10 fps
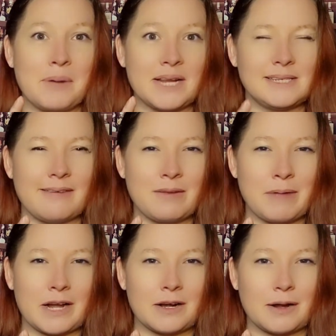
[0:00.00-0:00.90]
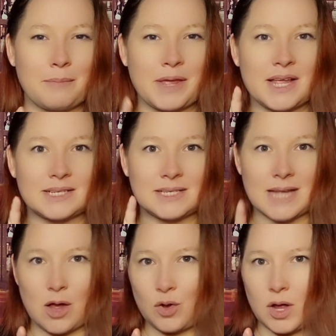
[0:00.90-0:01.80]
it's even better because it's
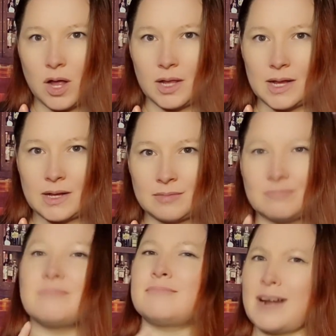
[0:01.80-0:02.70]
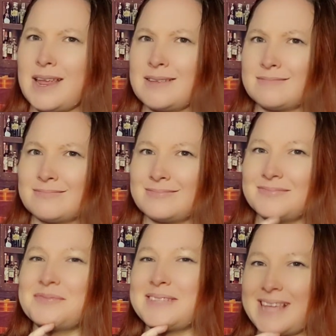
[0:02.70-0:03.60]
alcoholic, right?
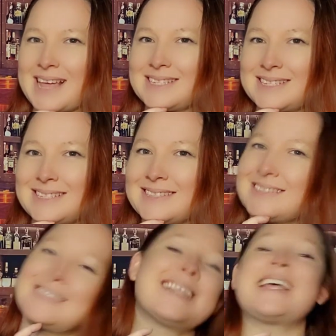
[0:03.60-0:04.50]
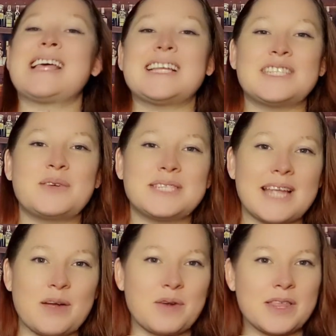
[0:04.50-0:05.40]
Yes. So it's
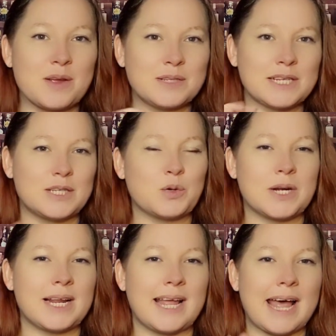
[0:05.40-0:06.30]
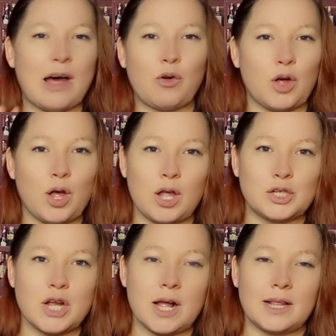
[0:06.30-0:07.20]
like one of those assorted alcohol
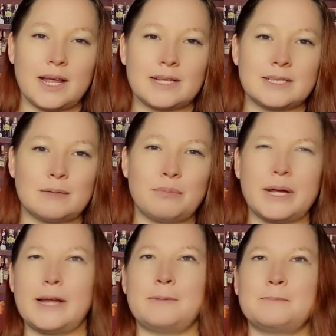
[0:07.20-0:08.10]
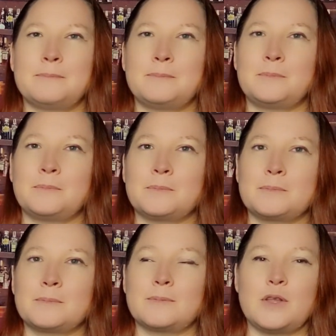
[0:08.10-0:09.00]
chocolates, but
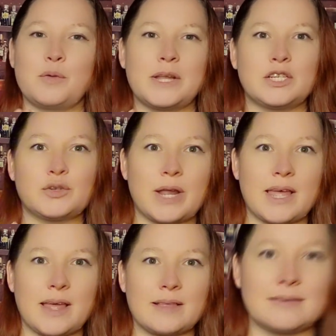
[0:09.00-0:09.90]
you can drink it.